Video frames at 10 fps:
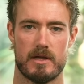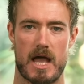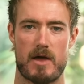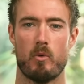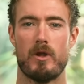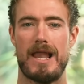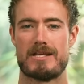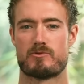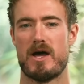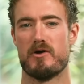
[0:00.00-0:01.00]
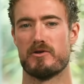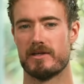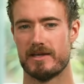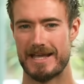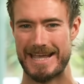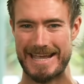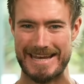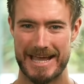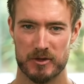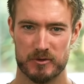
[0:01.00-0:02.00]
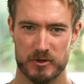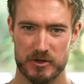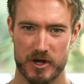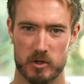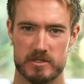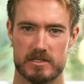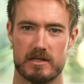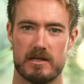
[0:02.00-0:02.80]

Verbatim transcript: And one last round. Inhale through your nose